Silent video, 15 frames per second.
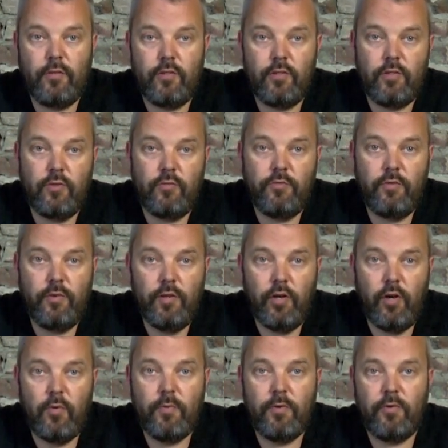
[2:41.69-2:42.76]
so fully
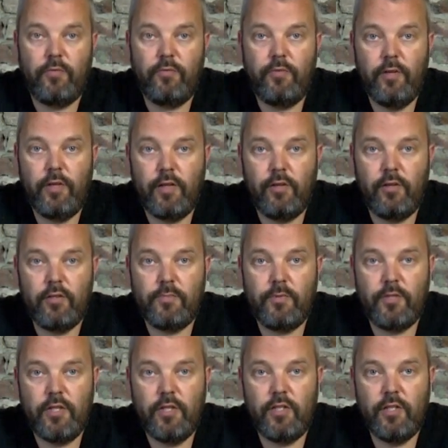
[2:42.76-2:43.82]
opened or fully closed
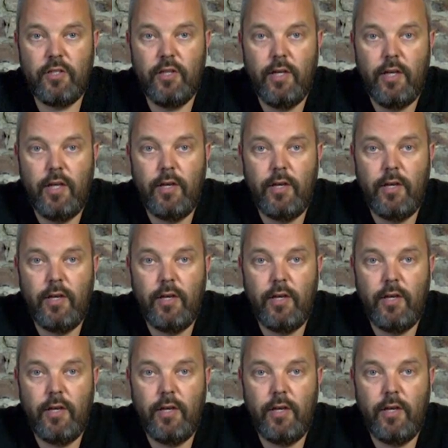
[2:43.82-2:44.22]
position,